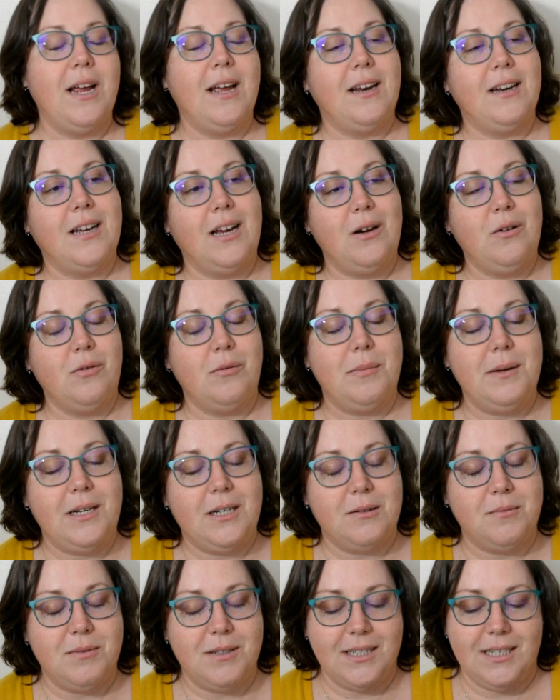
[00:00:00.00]
and I will be
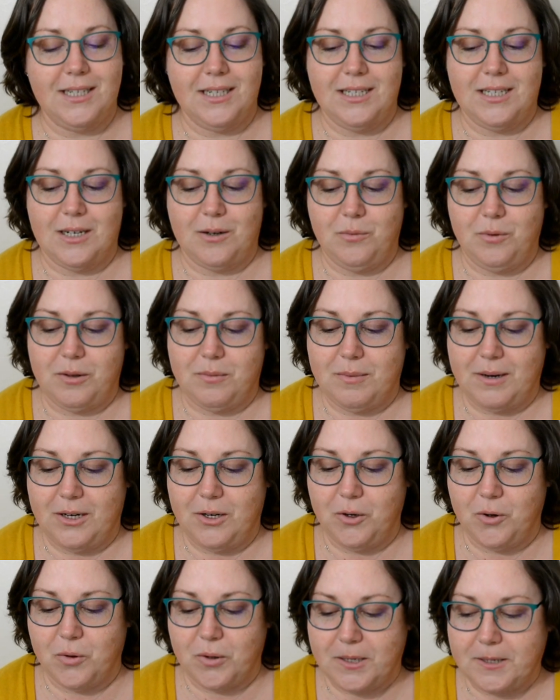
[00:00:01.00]
completely done with my
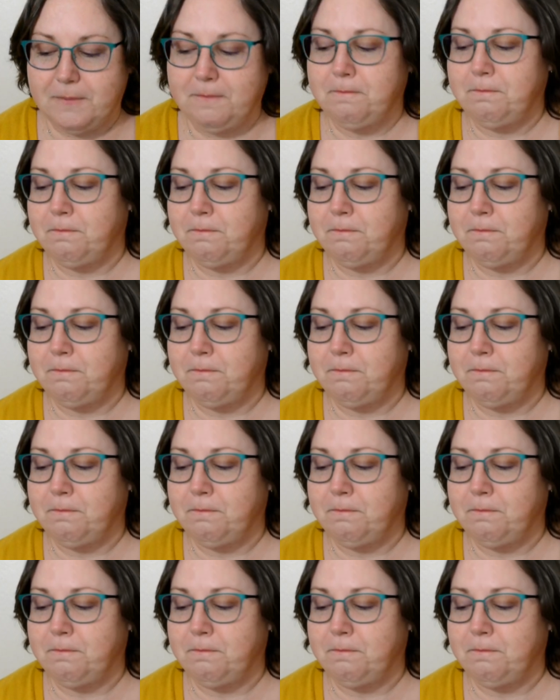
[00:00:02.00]
degree.